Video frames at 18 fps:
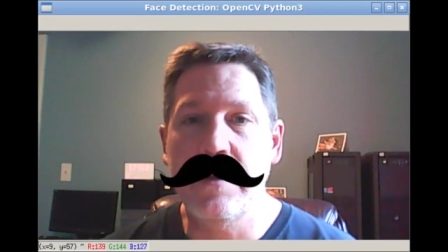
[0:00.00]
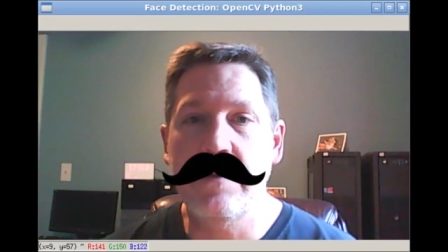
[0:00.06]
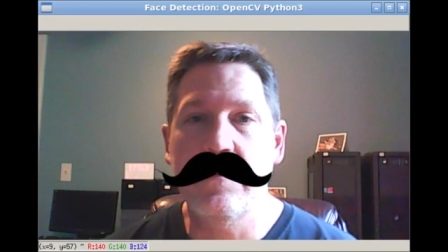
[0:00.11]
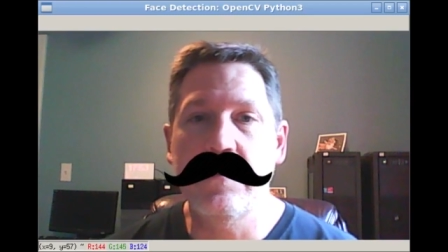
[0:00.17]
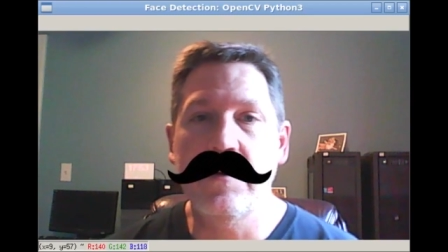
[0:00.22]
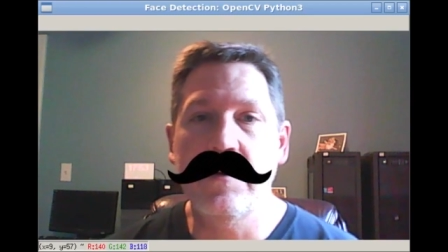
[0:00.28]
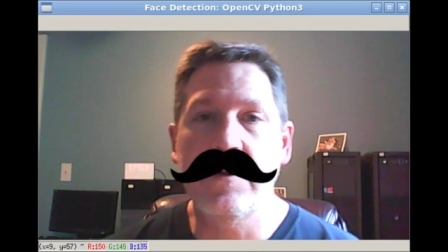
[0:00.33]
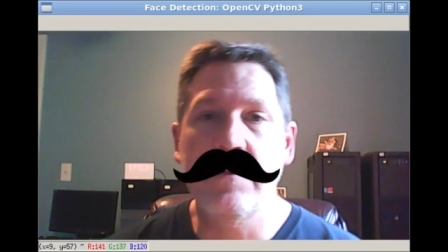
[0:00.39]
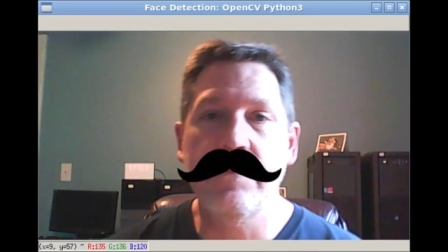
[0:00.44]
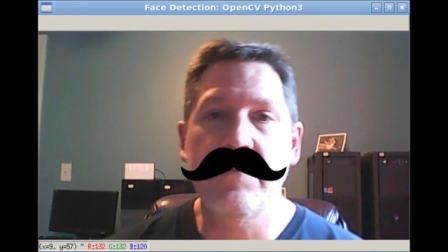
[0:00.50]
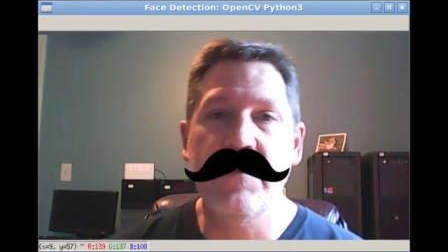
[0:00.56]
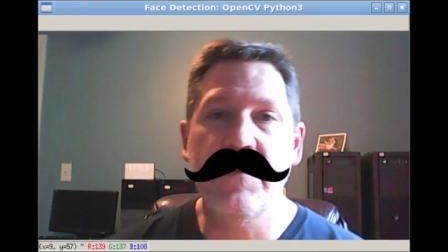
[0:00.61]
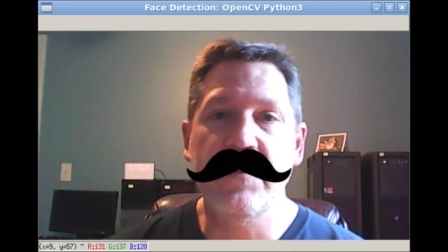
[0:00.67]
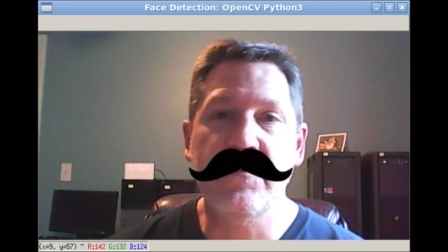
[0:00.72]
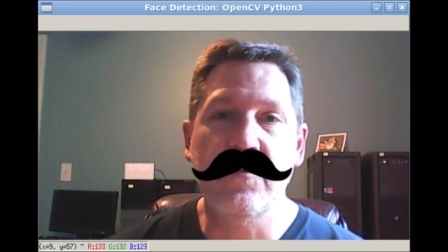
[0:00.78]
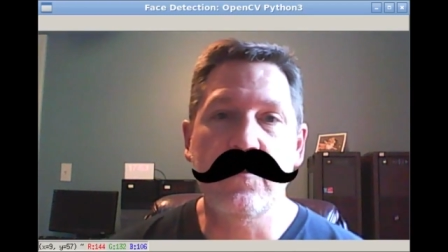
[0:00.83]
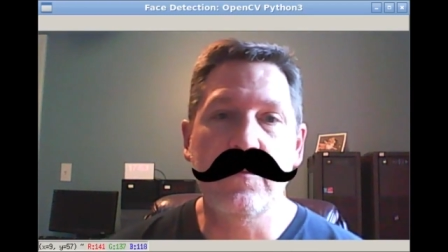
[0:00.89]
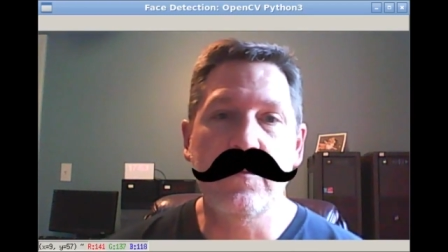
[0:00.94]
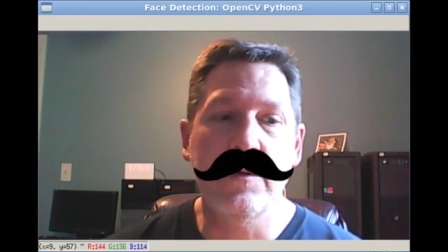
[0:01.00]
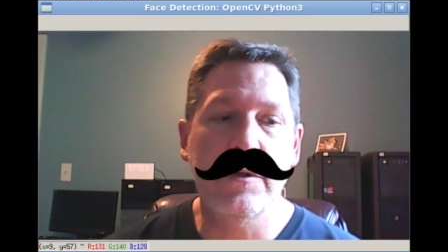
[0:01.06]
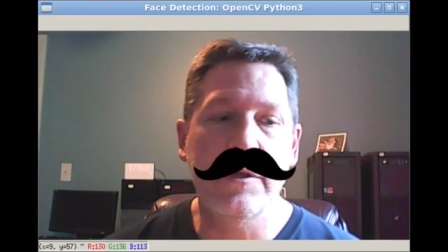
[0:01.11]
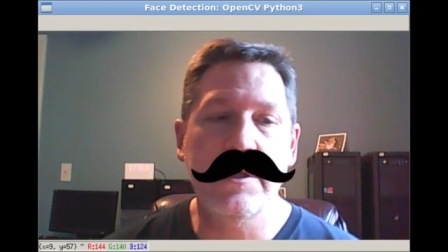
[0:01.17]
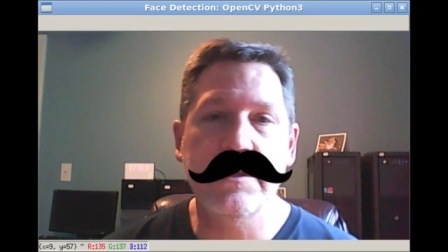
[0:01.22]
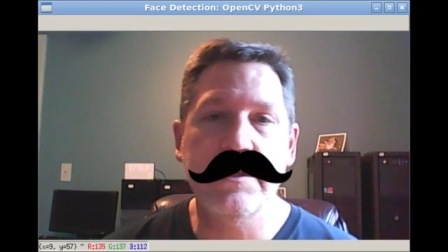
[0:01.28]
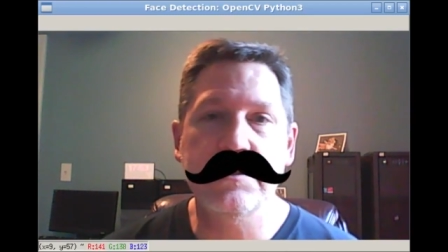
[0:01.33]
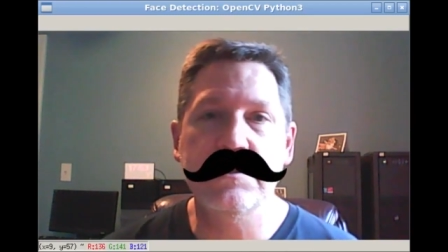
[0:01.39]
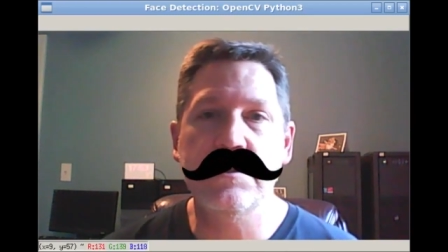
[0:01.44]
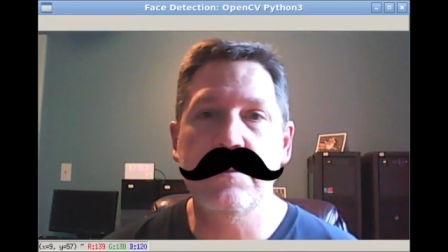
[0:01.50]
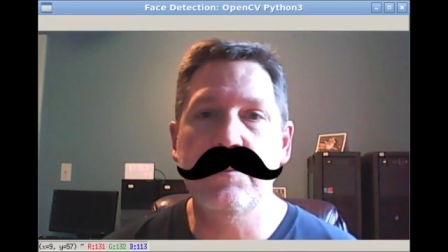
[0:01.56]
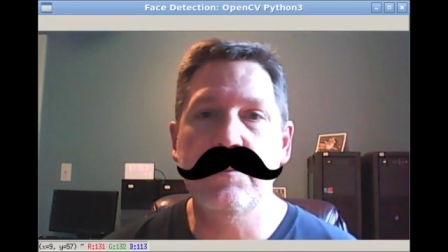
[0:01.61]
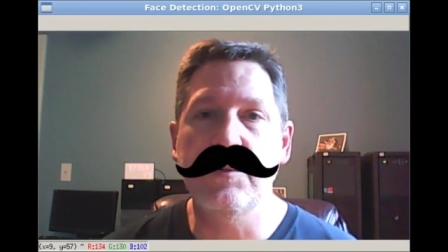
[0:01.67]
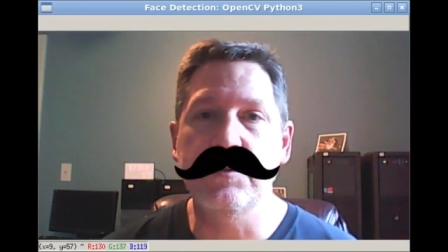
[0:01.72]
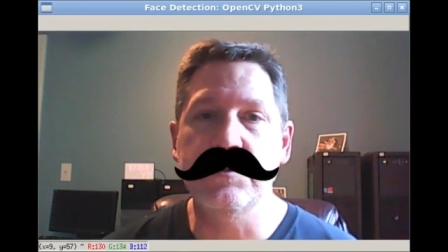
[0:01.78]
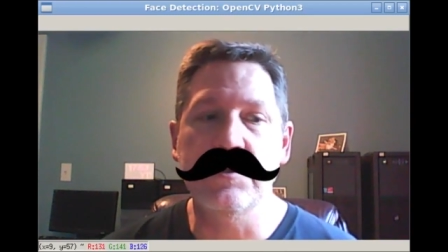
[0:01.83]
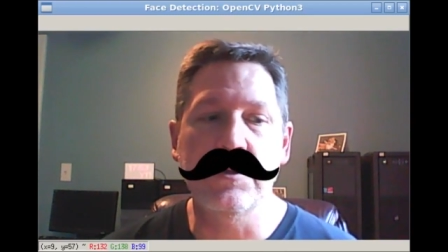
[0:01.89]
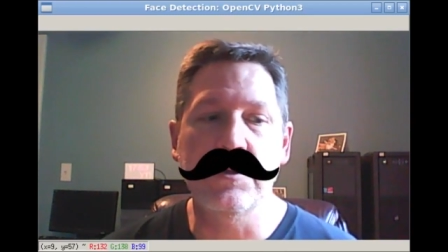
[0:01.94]
Well, there's a really simple
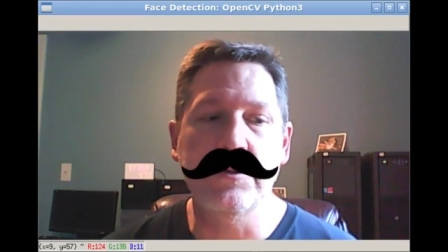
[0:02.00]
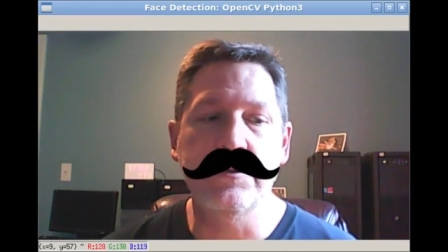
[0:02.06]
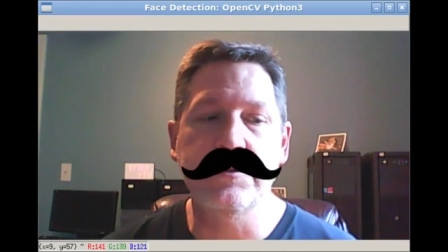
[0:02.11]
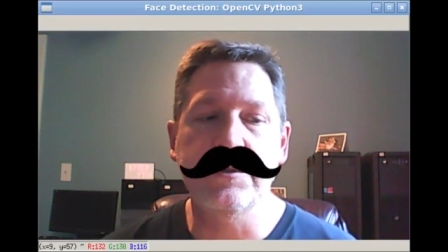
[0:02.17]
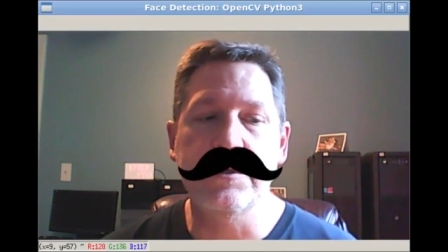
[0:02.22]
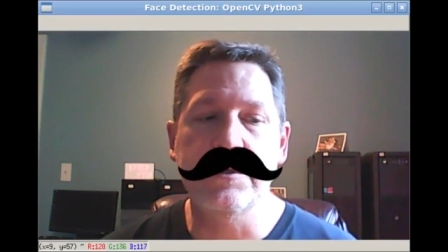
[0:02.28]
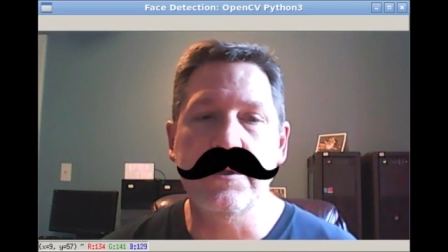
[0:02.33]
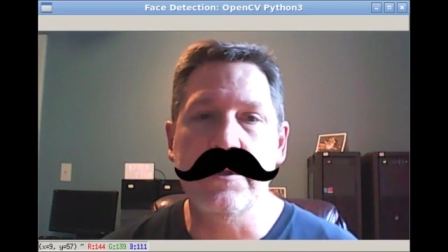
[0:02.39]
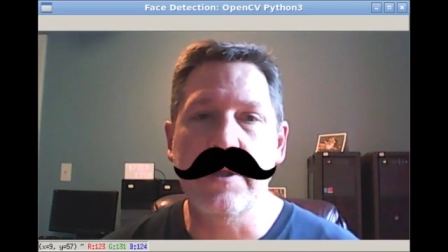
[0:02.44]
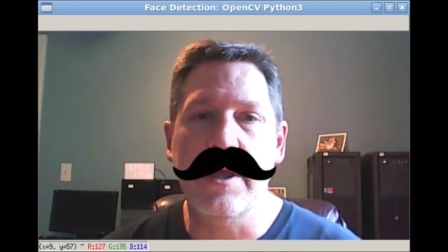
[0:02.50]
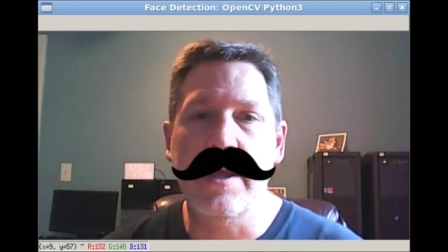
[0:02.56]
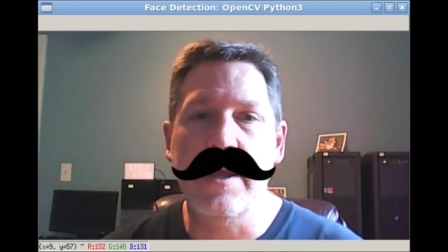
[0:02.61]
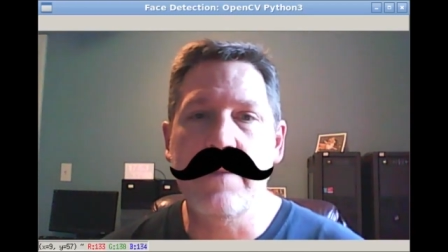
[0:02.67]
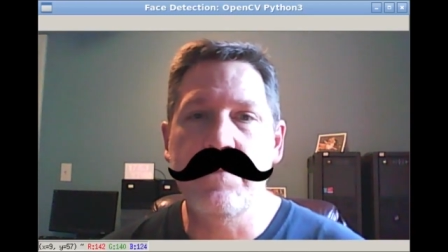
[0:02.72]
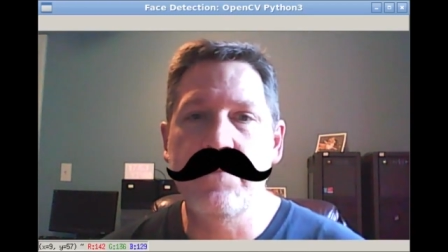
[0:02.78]
solution to that.